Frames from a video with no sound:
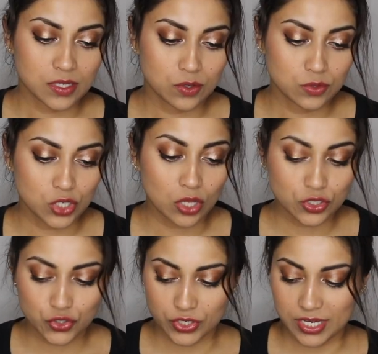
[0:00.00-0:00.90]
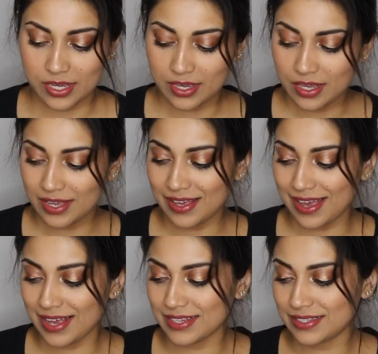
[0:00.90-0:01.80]
so Dollar Tree
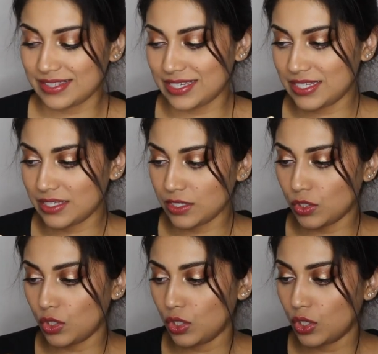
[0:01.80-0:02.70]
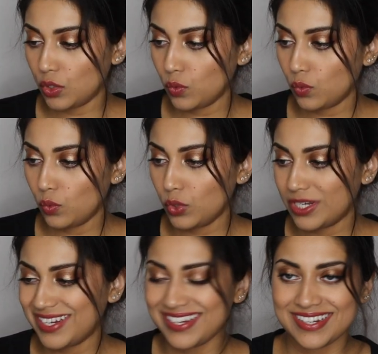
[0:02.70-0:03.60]
has these little
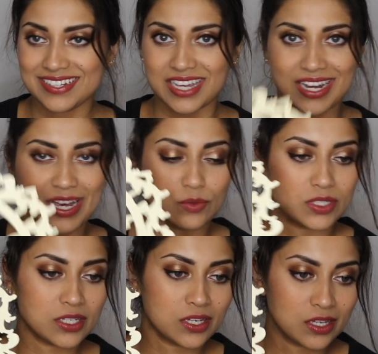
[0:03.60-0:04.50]
wooden cutout